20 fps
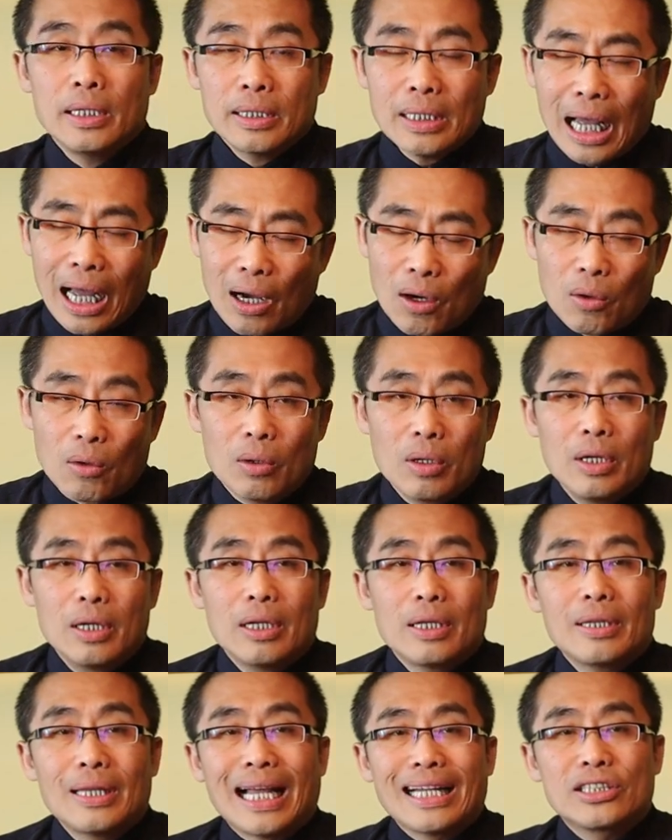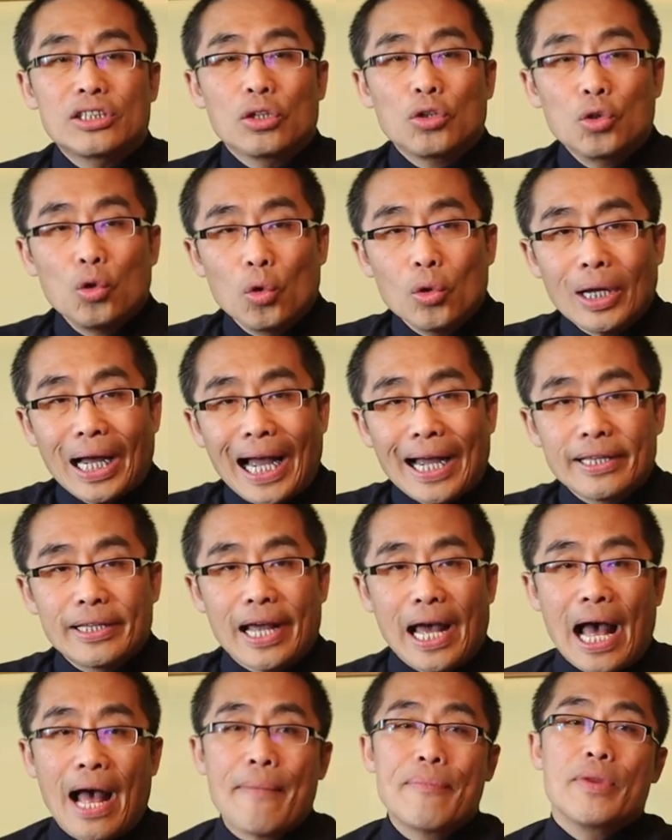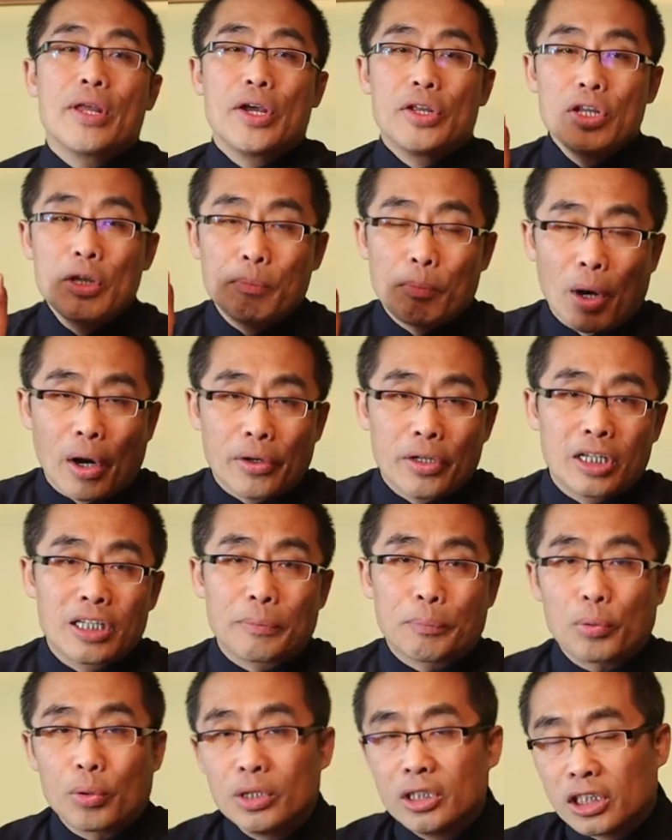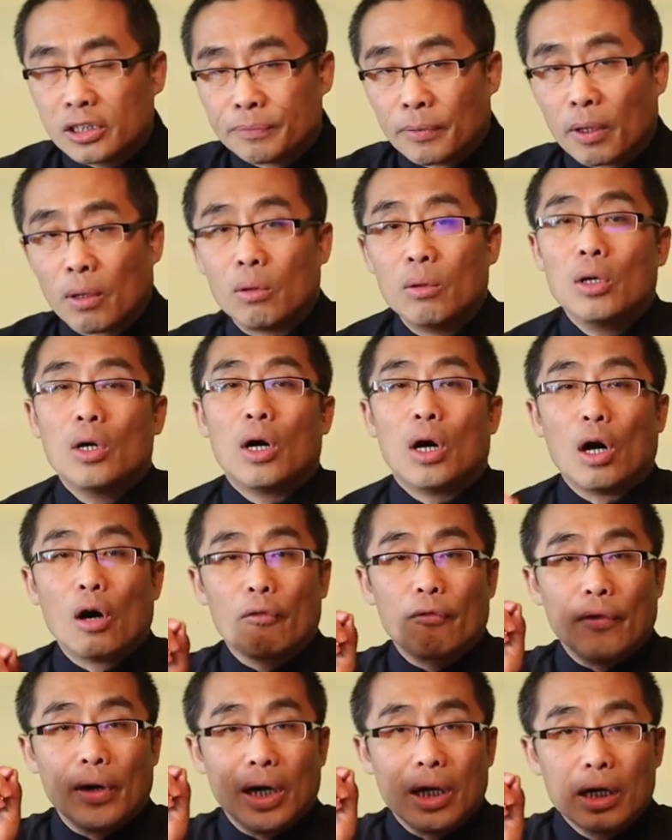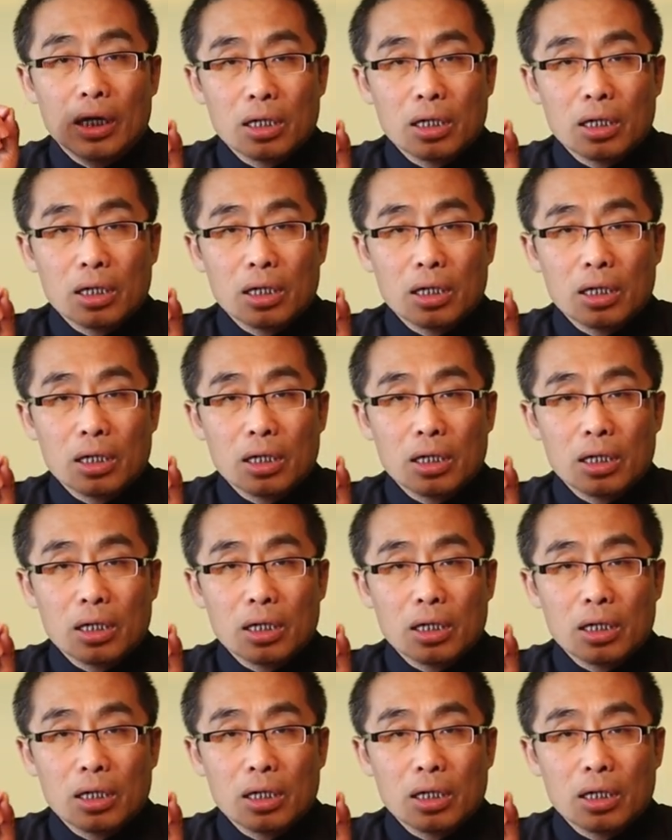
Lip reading: Now, let's look at an important principle of